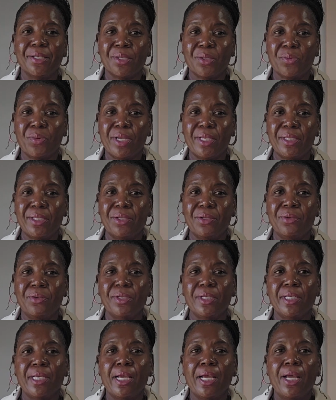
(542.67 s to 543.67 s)

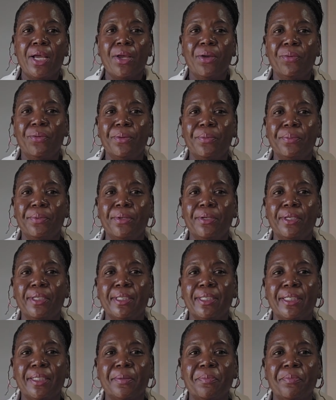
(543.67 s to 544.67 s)
sweatsuit, we put
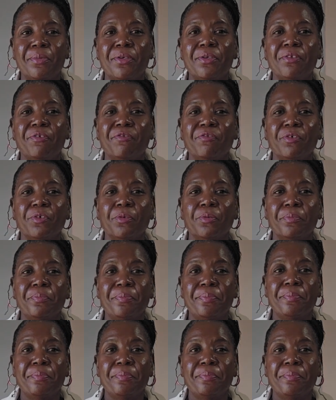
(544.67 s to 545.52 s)
this beautiful